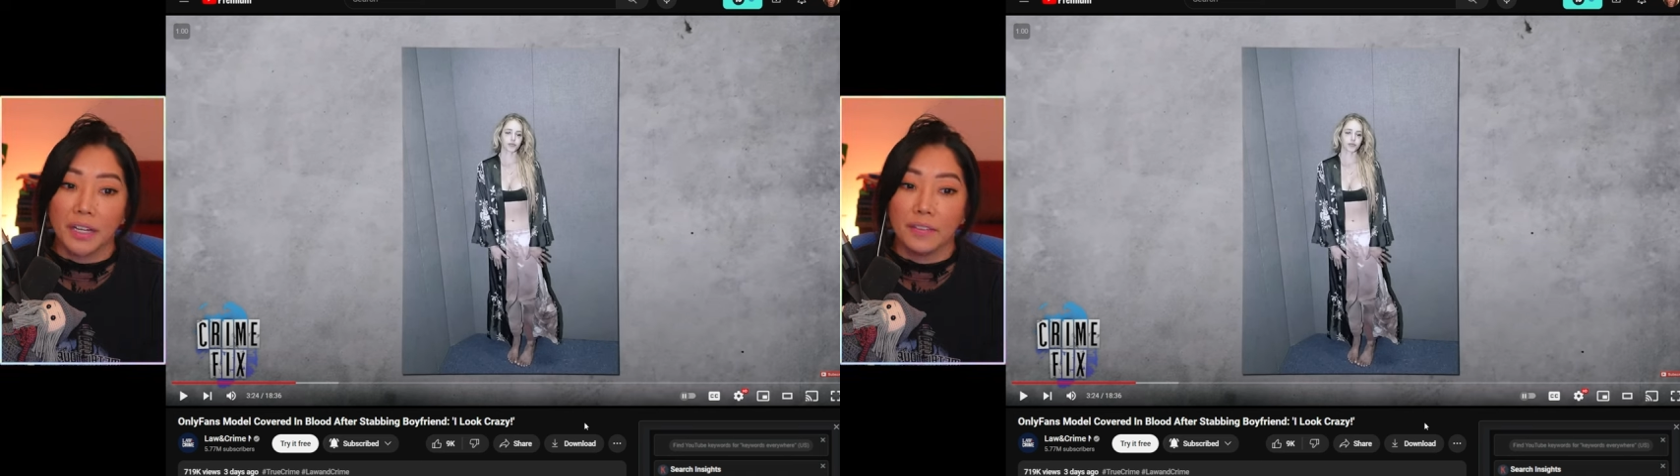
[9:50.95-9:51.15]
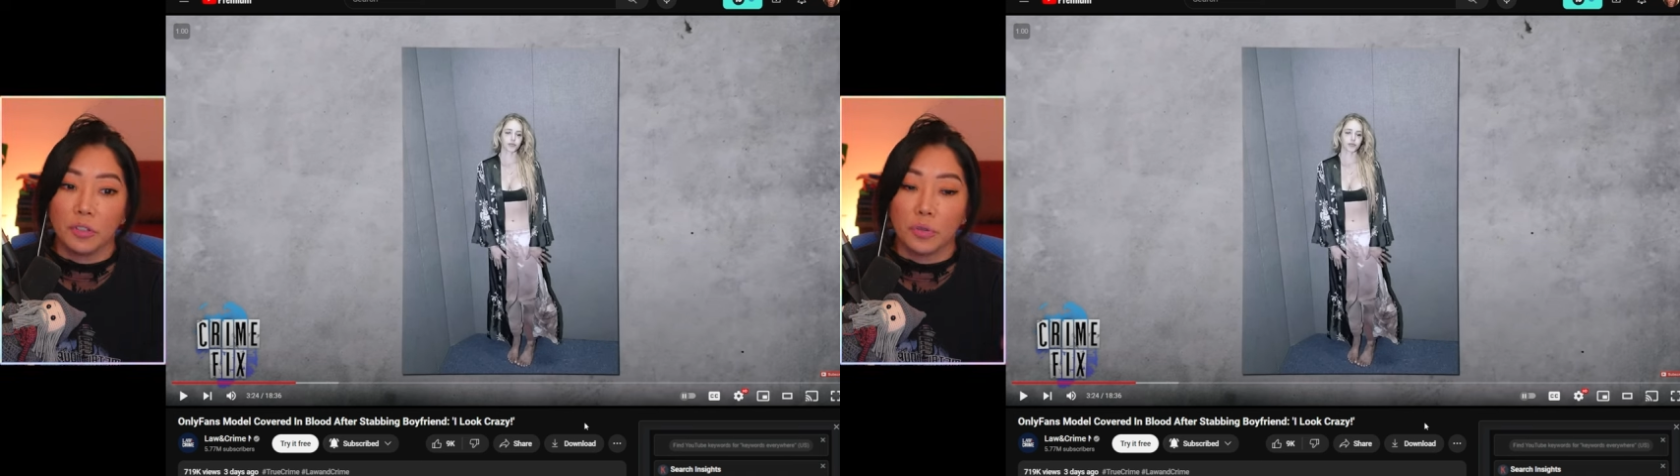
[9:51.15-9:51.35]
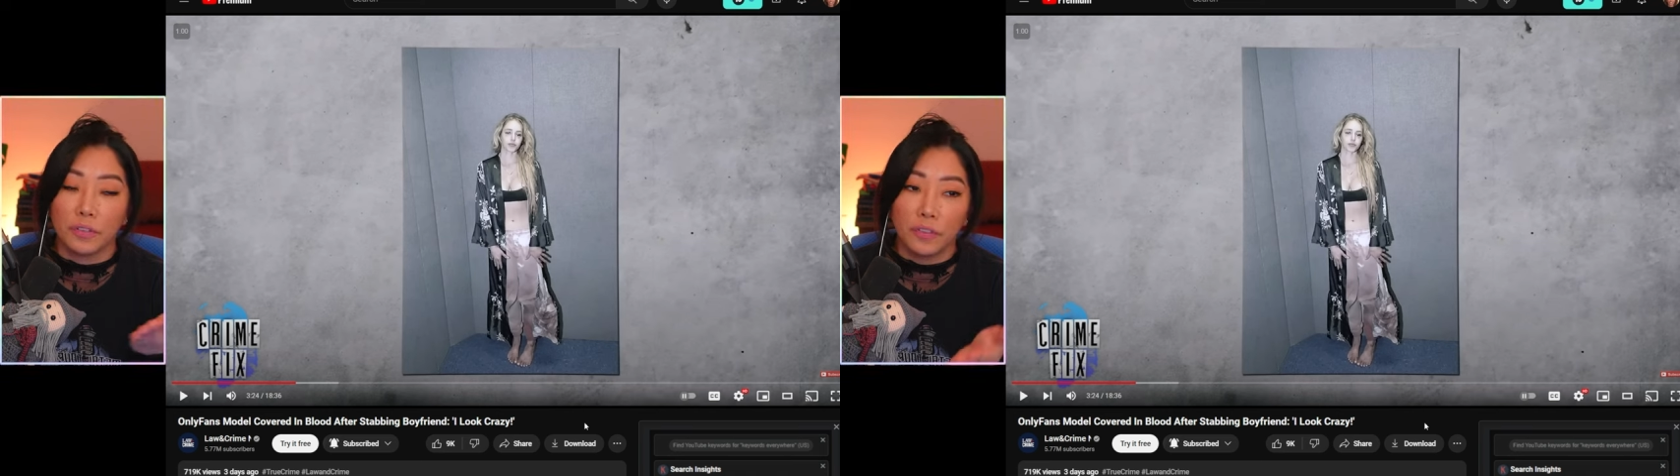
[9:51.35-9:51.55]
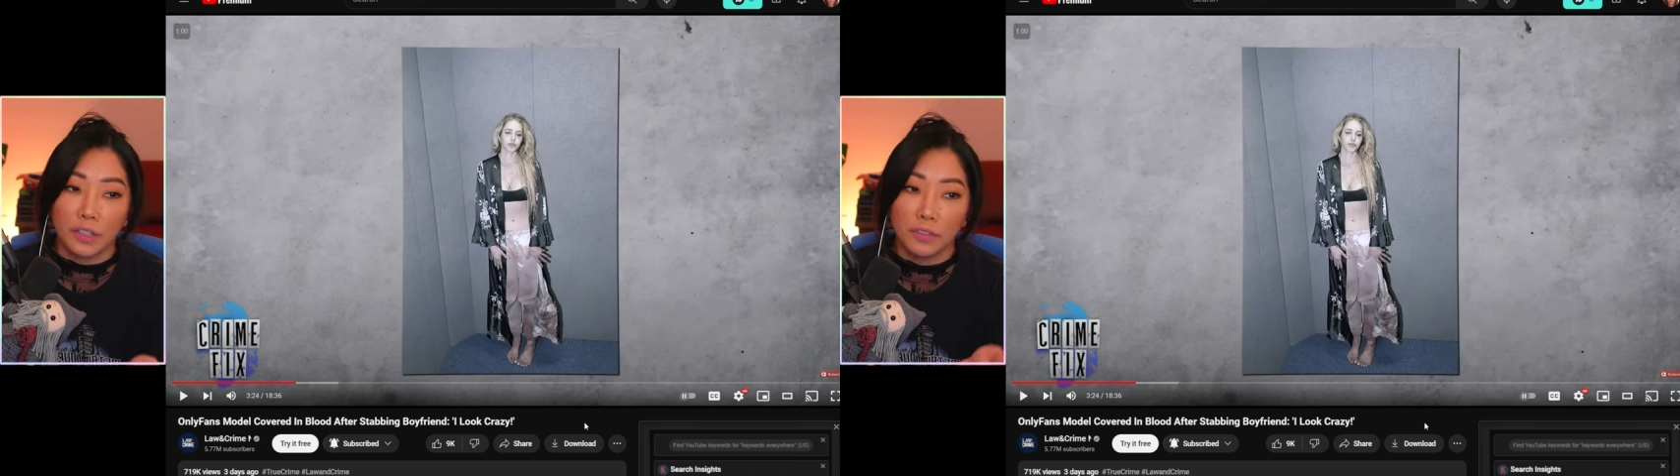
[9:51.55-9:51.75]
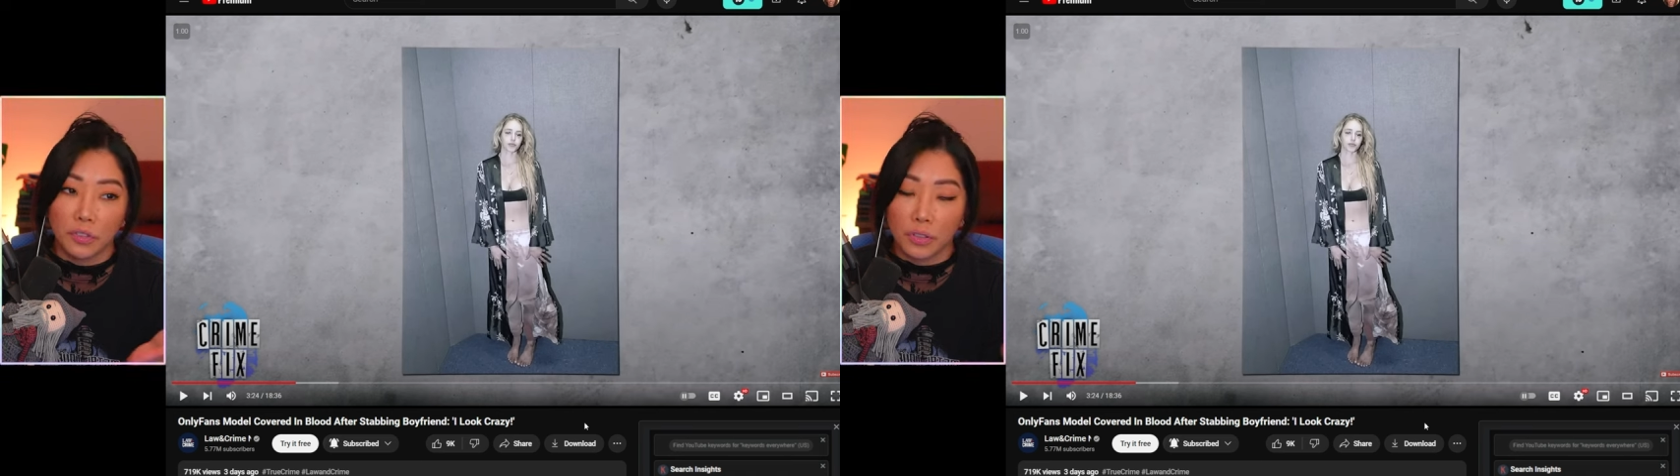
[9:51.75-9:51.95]
if you were in
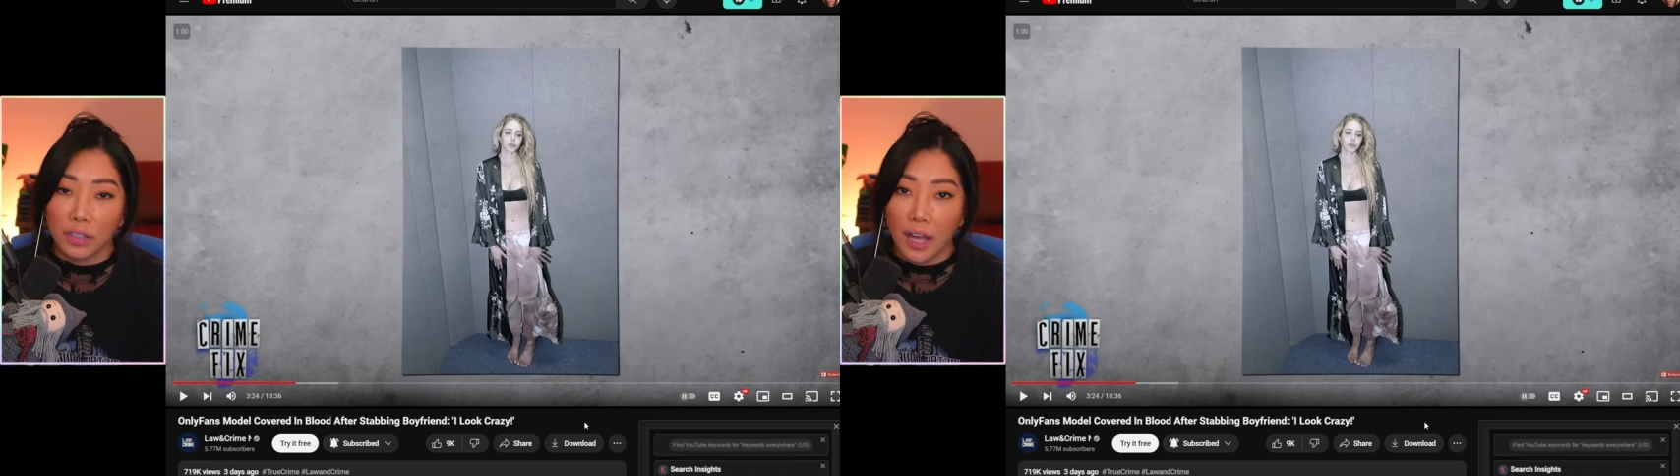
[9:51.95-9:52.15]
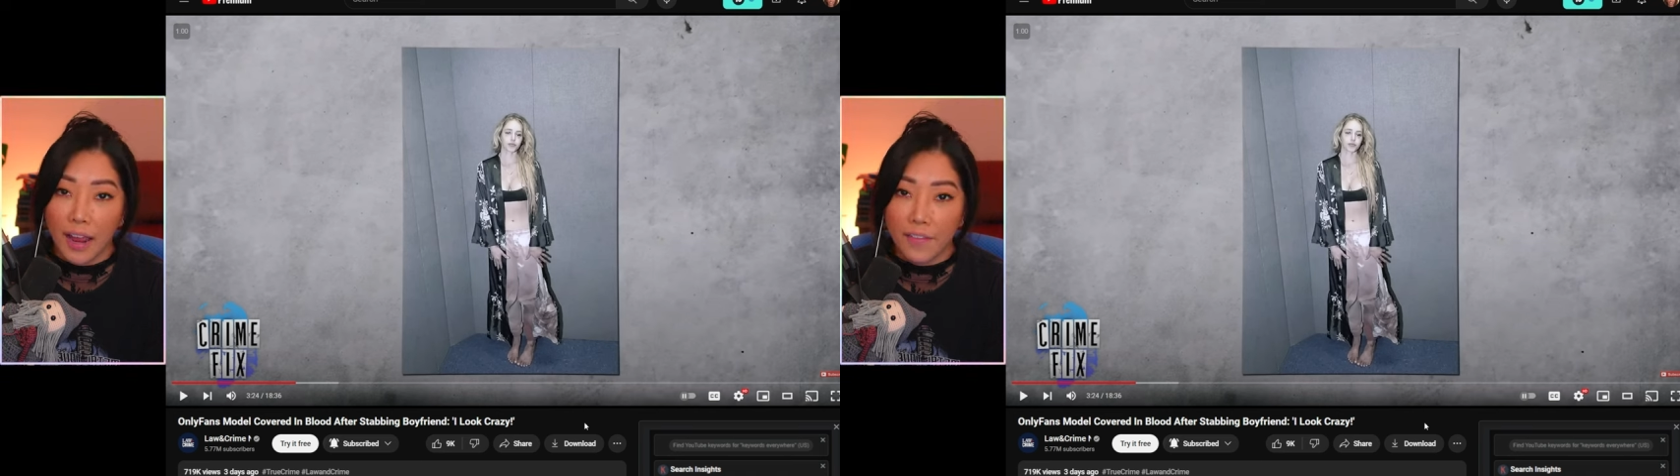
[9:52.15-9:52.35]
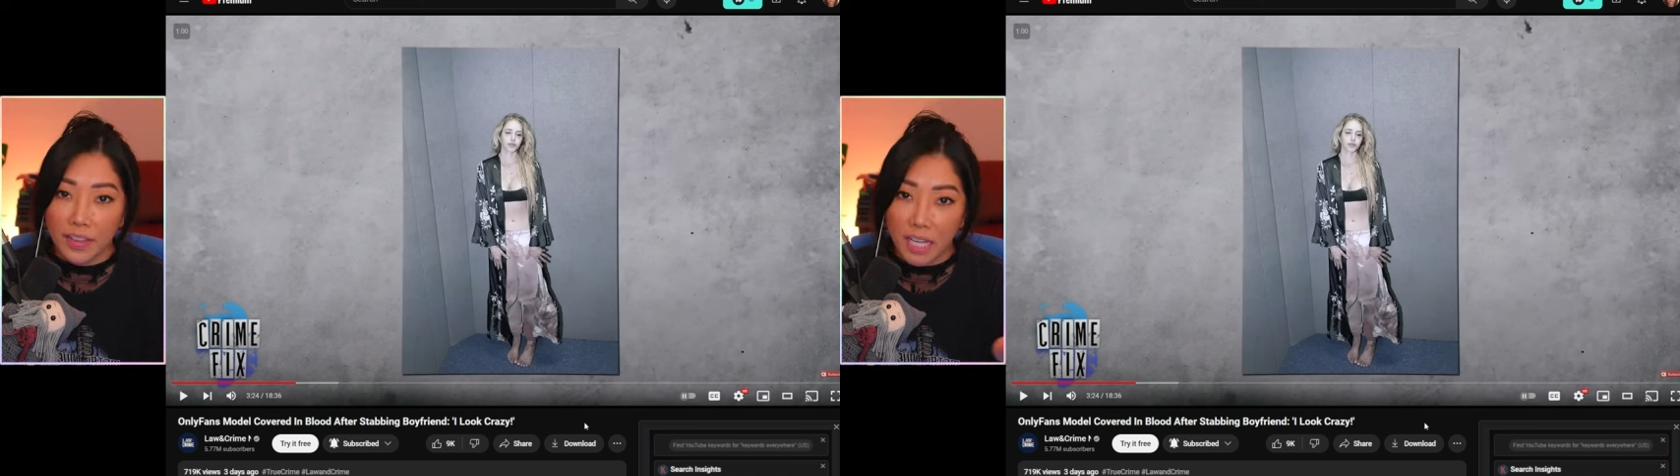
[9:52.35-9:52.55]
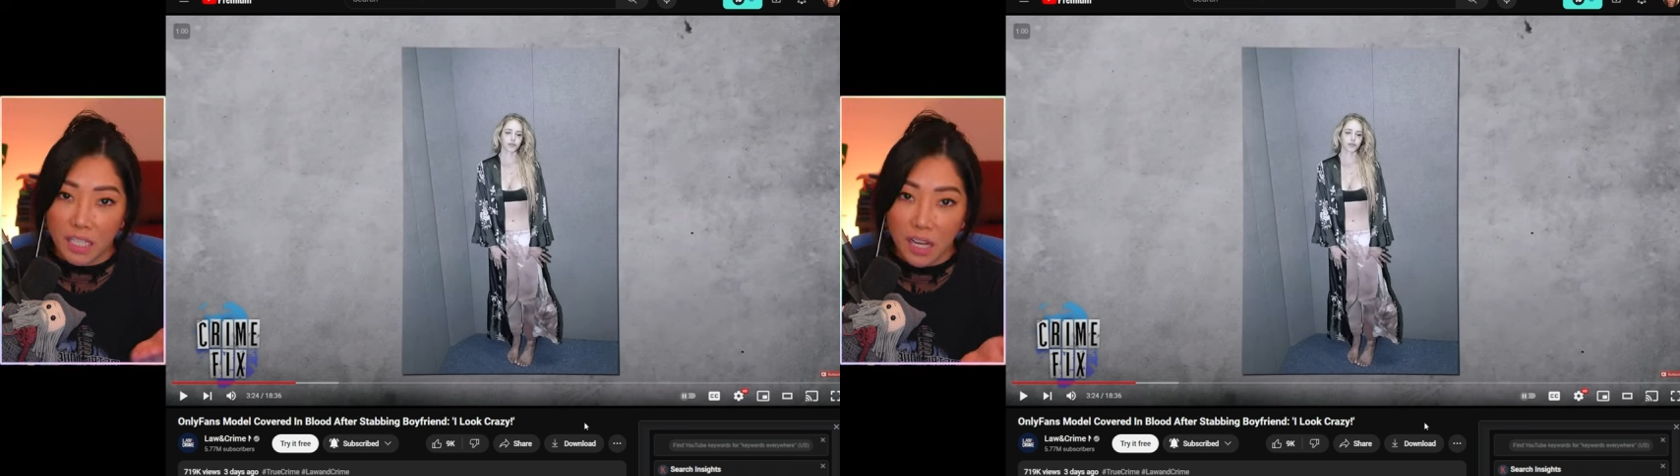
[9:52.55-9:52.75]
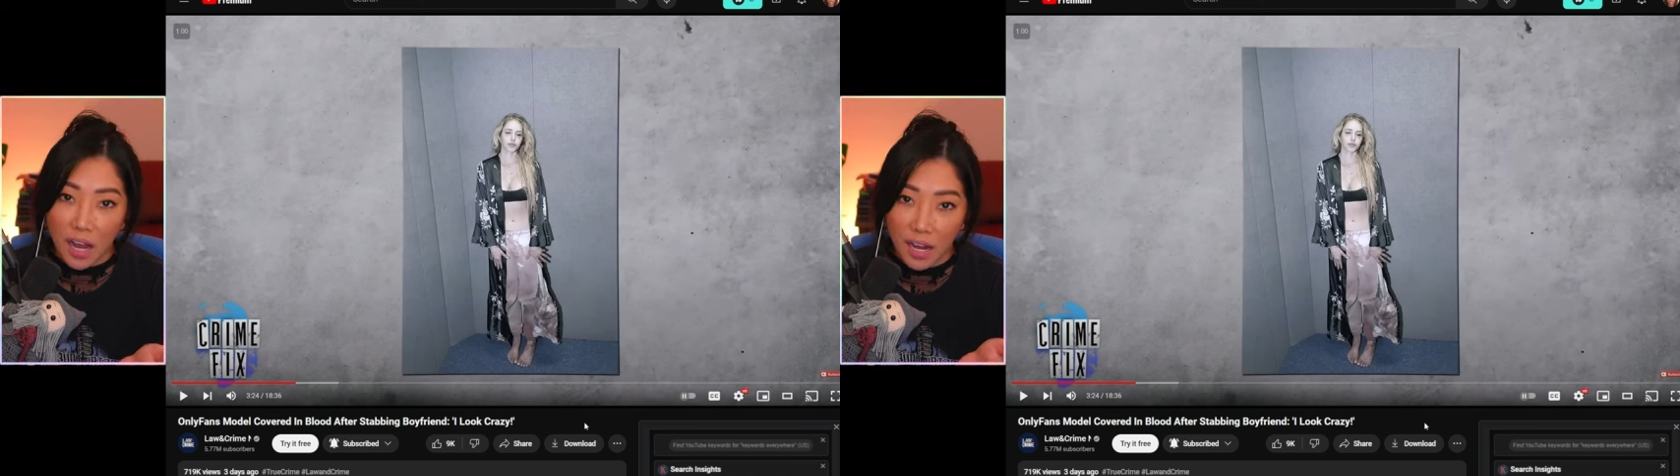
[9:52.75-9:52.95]
fear of your life at that
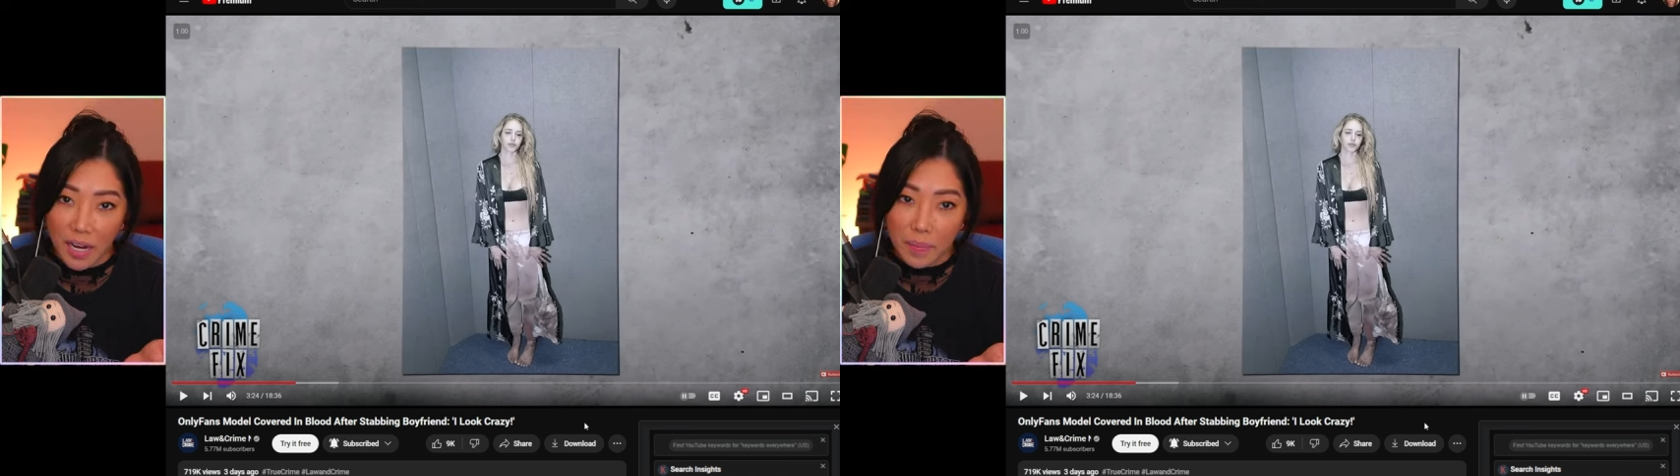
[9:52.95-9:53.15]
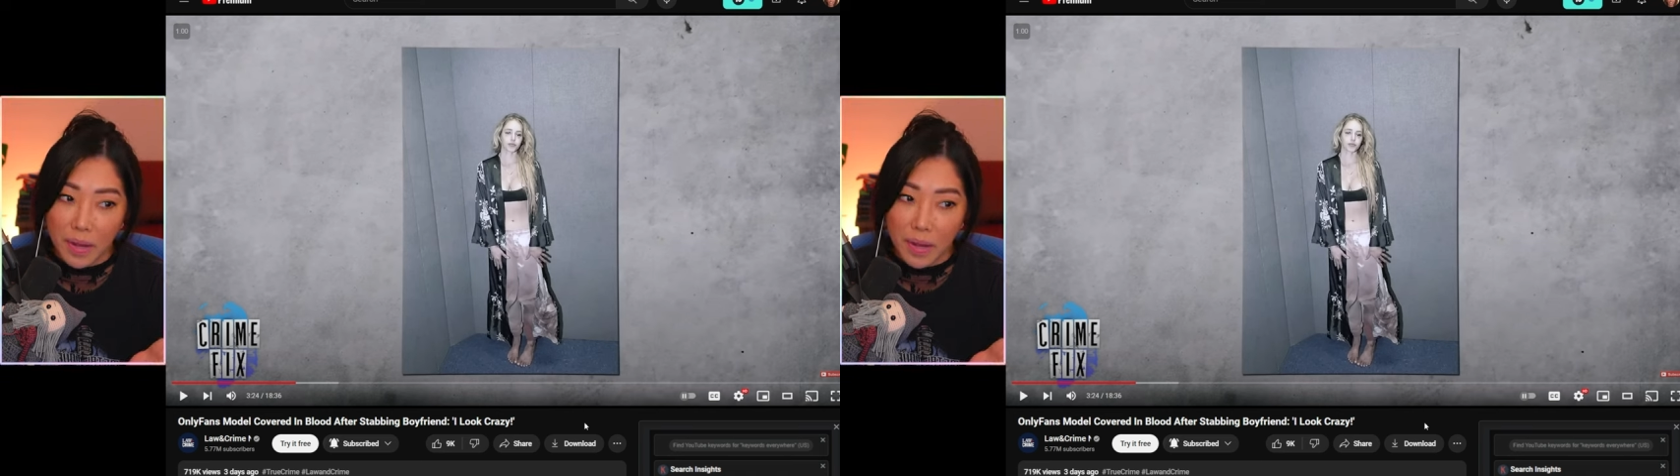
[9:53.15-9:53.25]
time,